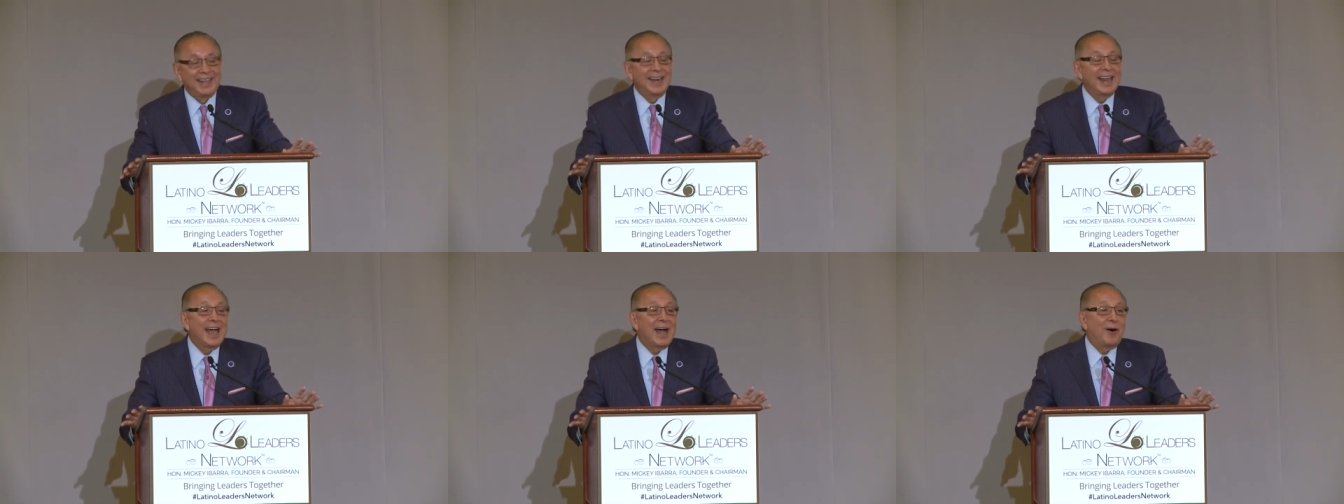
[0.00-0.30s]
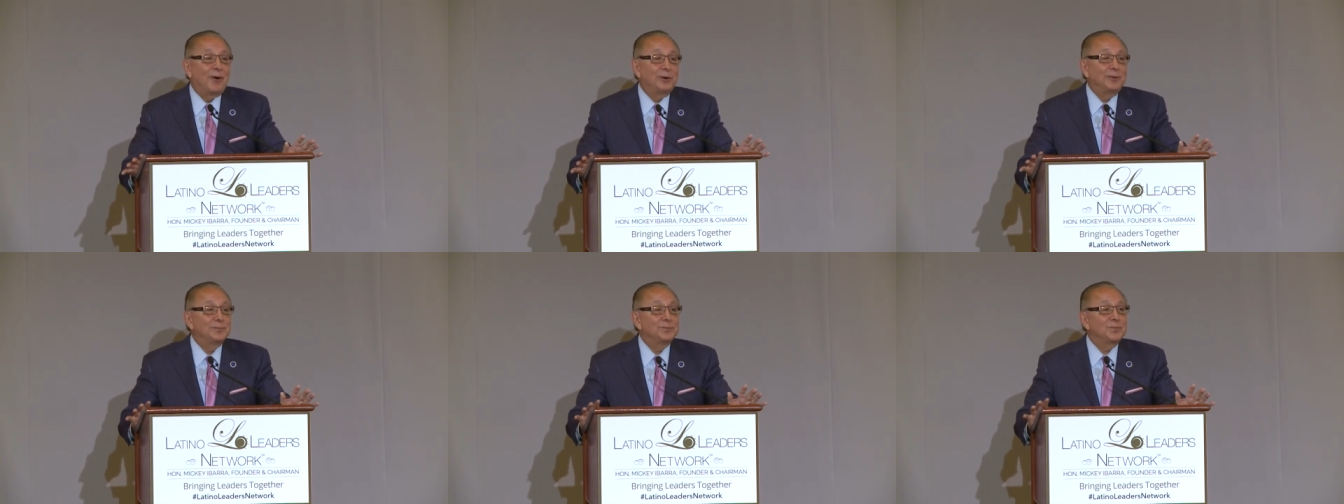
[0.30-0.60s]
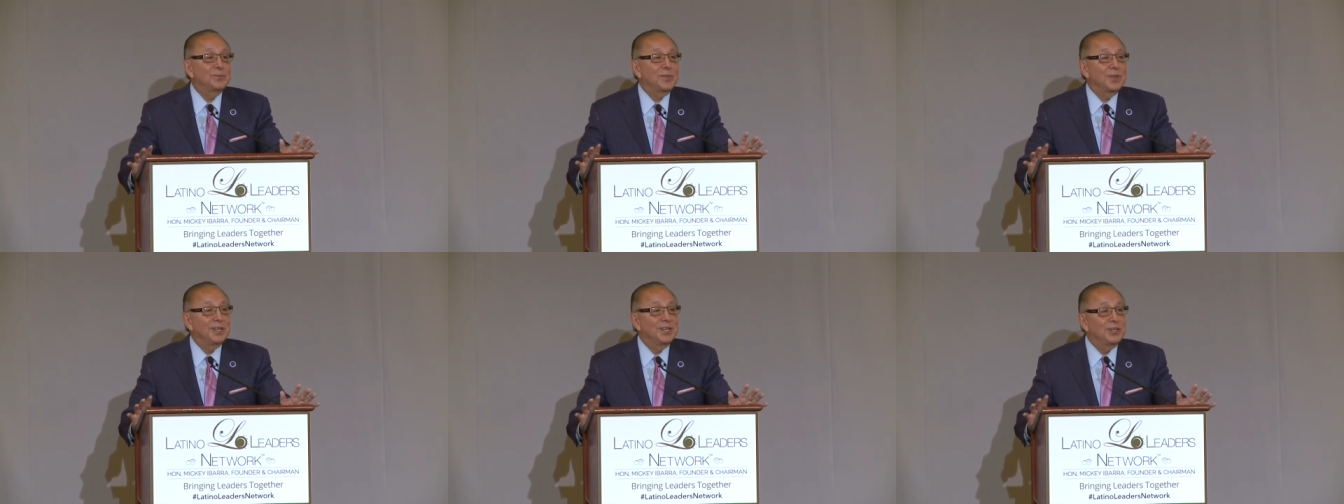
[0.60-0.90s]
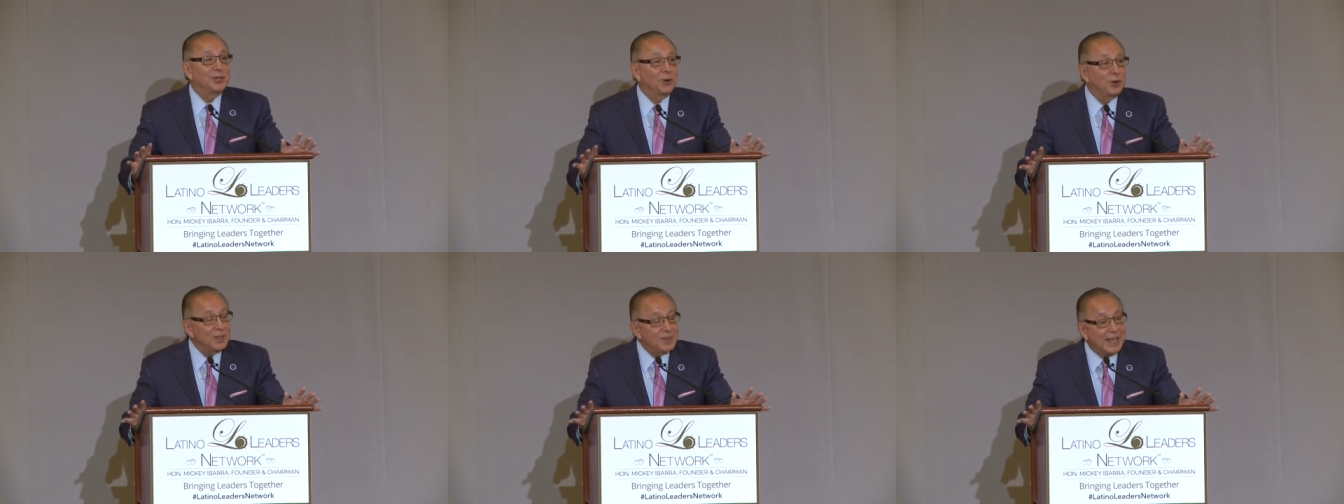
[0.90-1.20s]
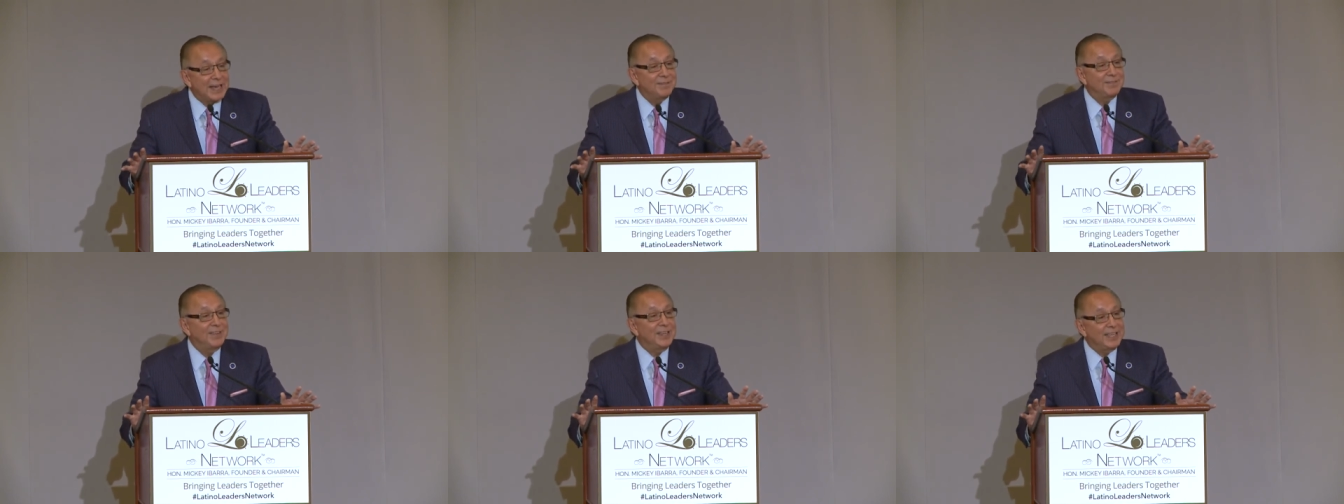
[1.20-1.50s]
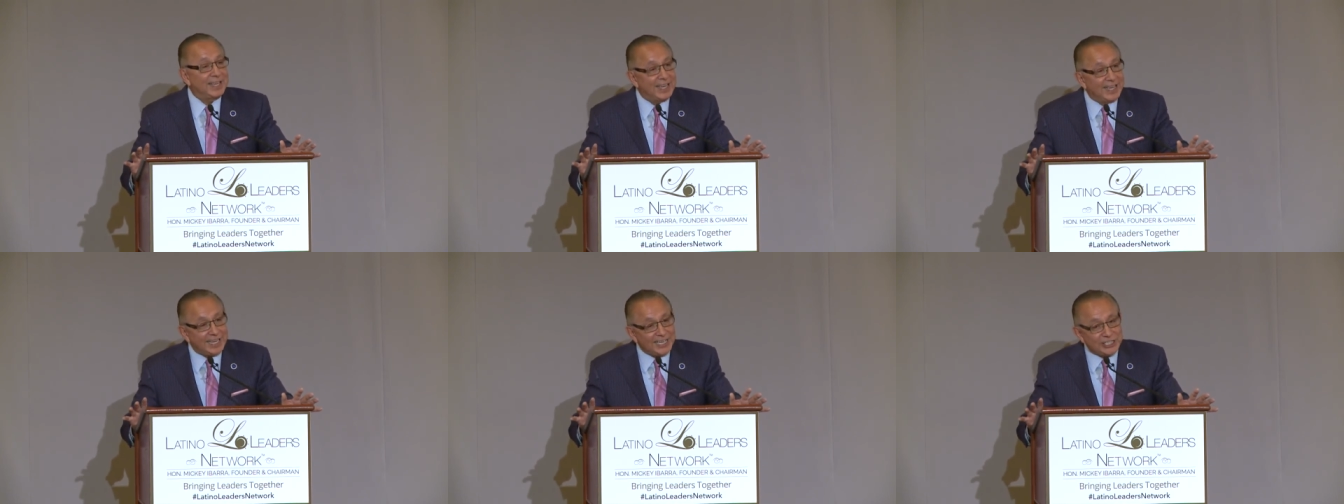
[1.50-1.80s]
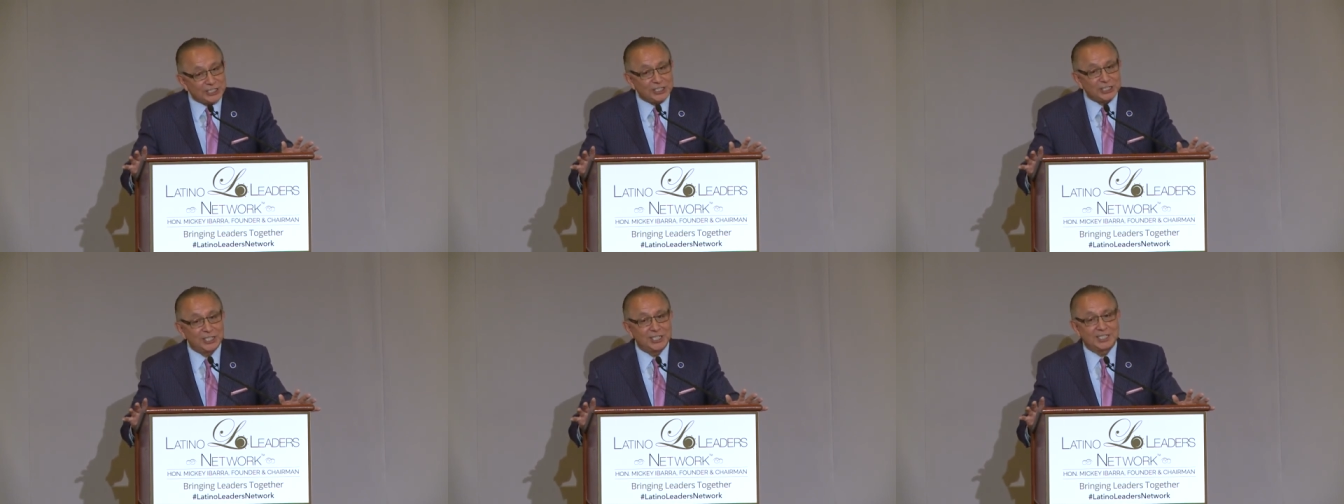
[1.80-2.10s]
Now, during that
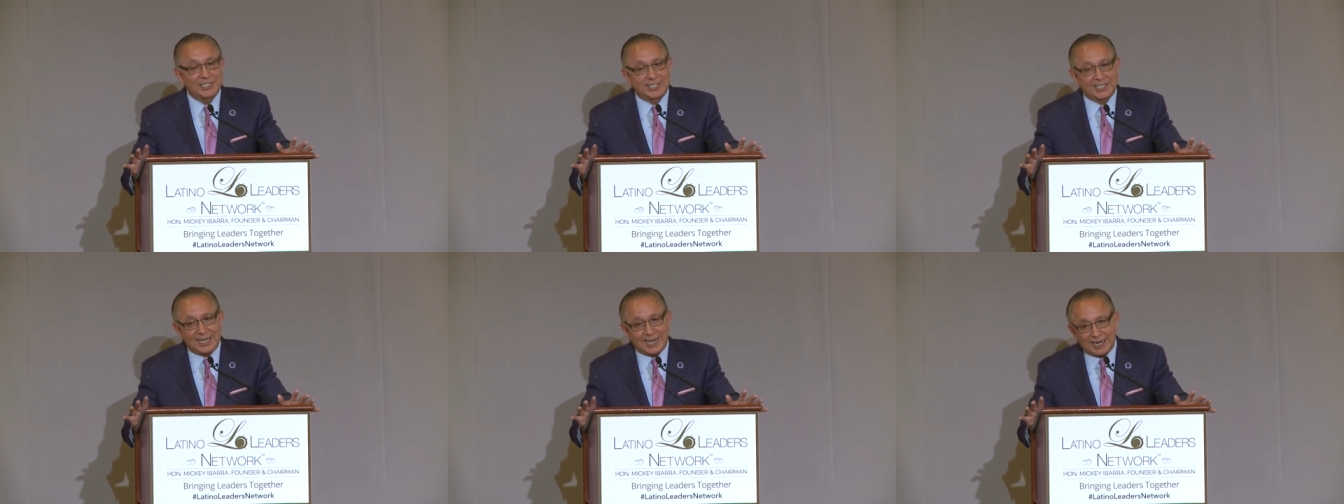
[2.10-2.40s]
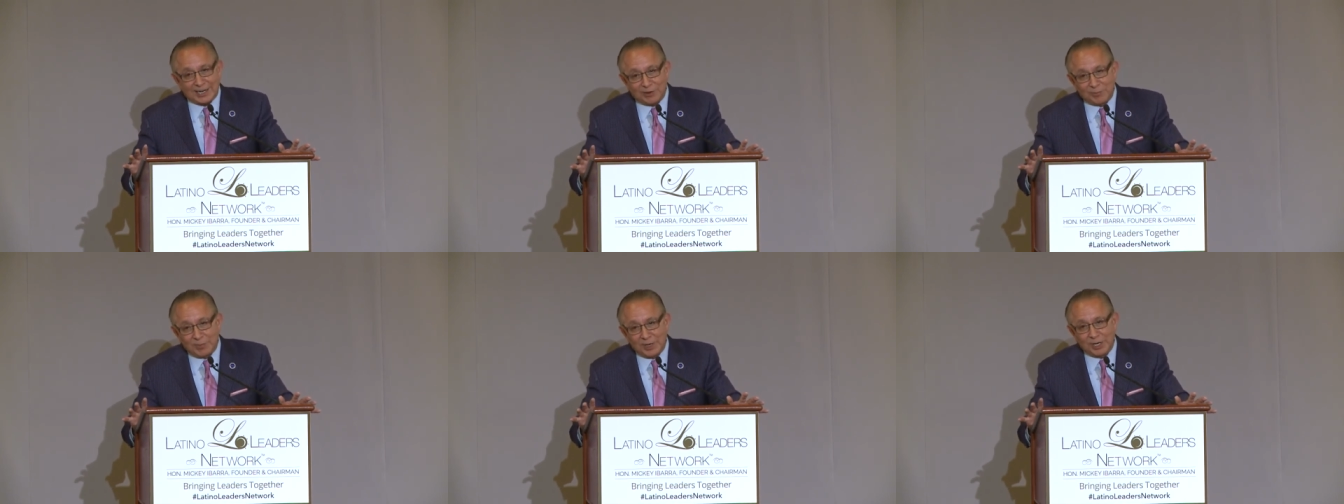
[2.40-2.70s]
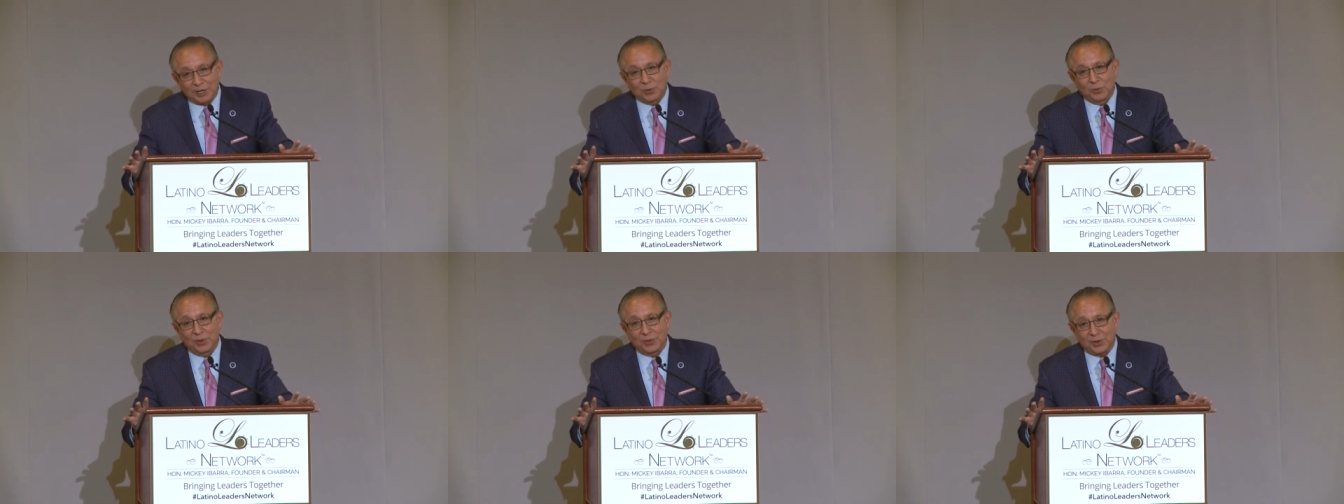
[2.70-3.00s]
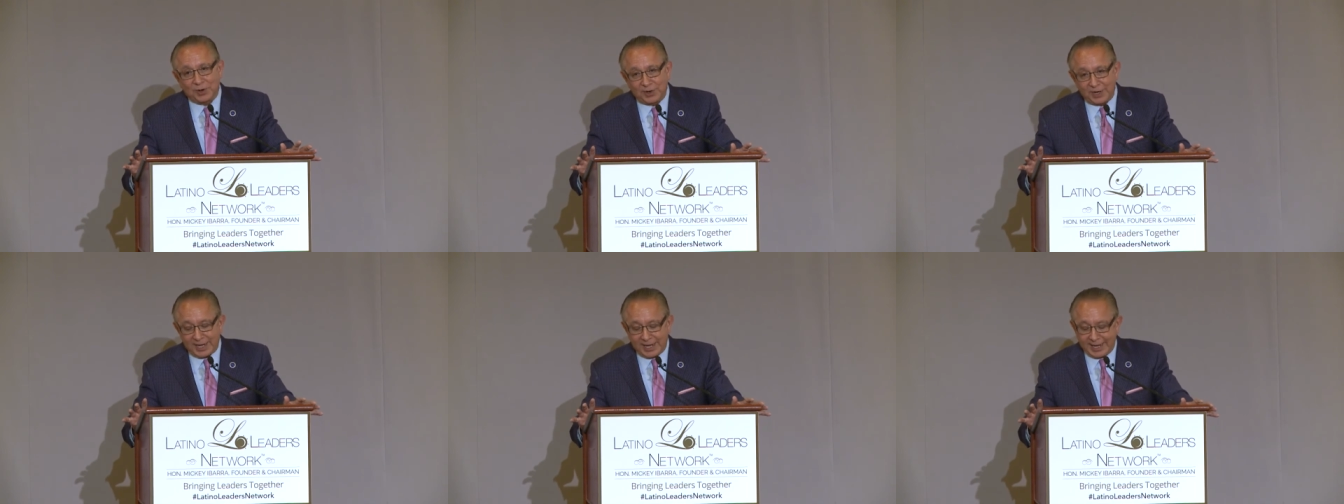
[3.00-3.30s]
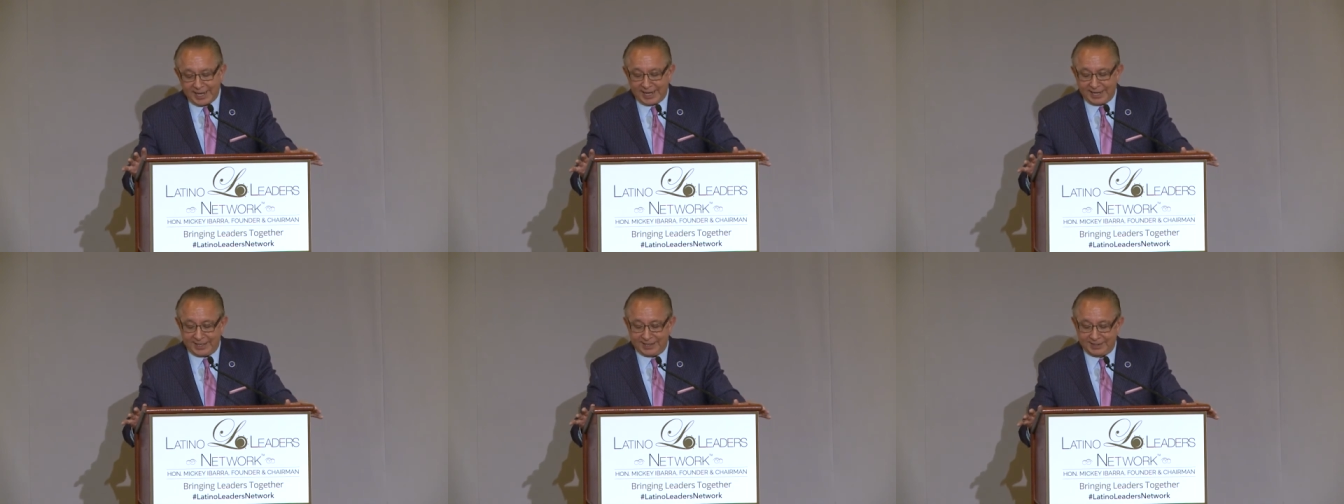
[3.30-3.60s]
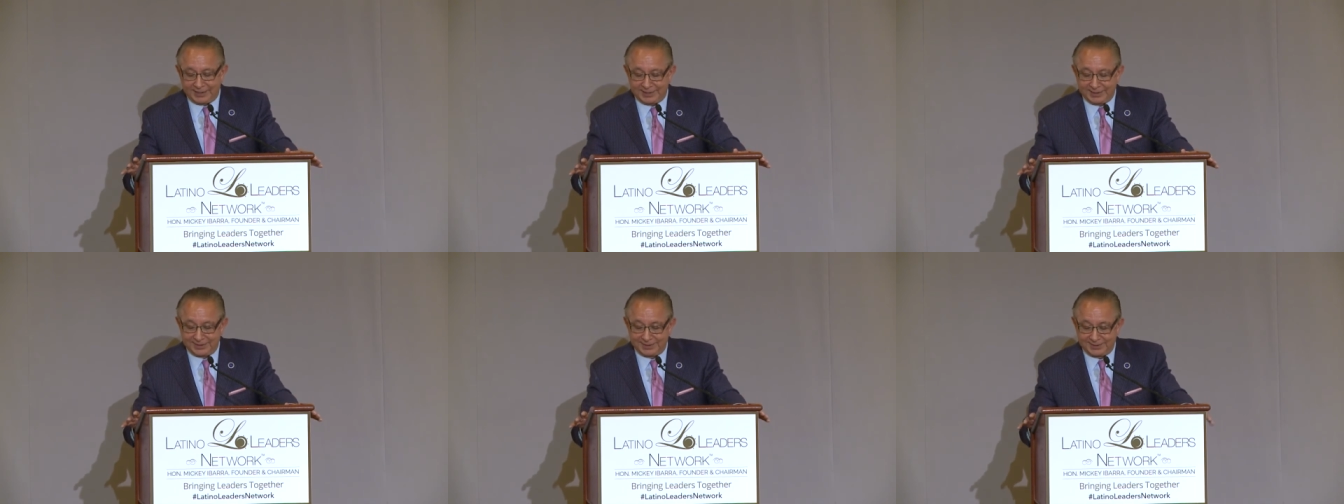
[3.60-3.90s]
vacation in Sacramento with our dad,